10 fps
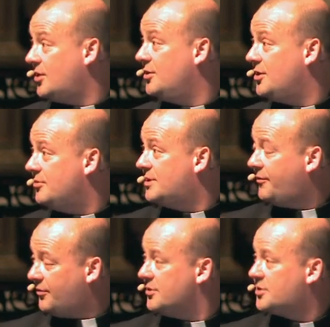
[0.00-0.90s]
can't you?
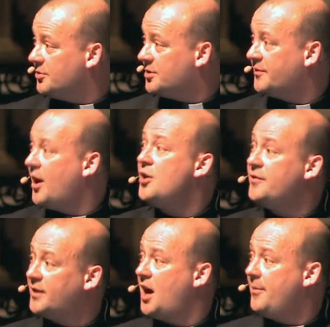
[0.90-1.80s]
Different sorts of
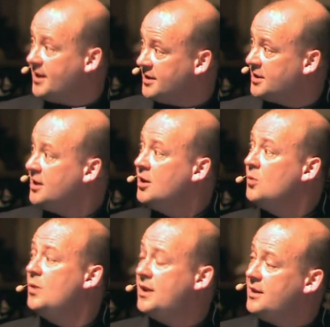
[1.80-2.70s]
overcomings
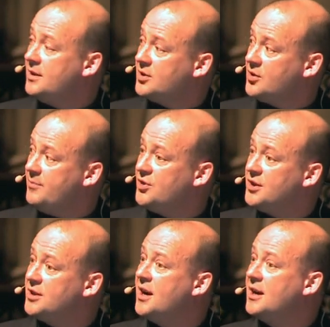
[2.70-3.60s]
within the
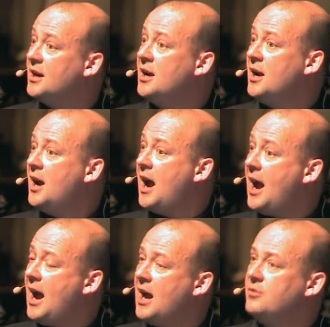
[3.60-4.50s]
scriptures. And
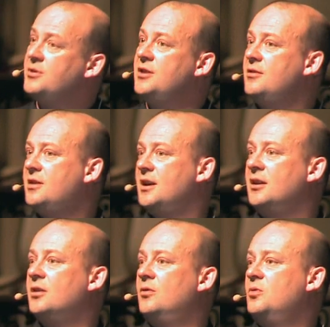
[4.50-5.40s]
how do you
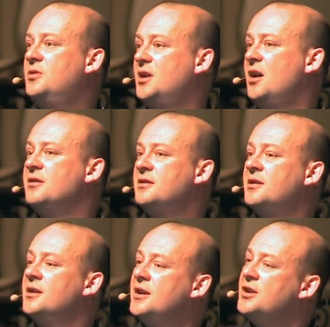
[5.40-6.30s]
think, or
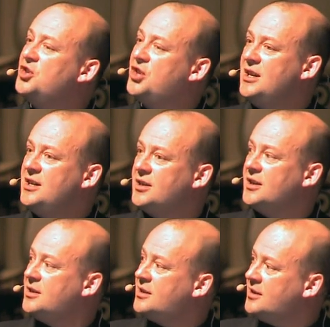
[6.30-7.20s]
does
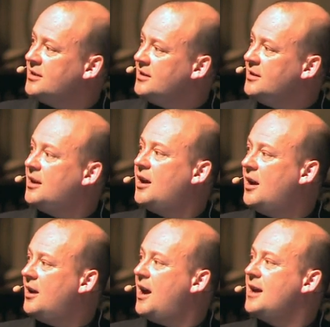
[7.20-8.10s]
Jesus,
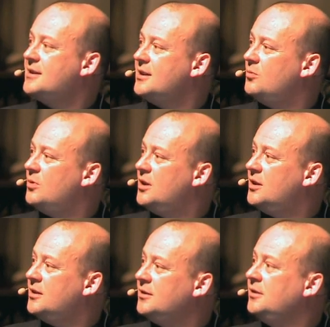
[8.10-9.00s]
as it
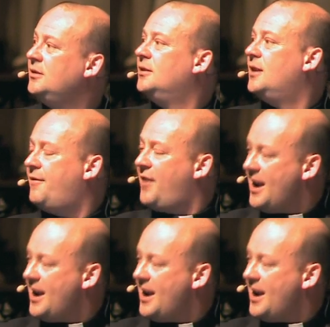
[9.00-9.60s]
were, if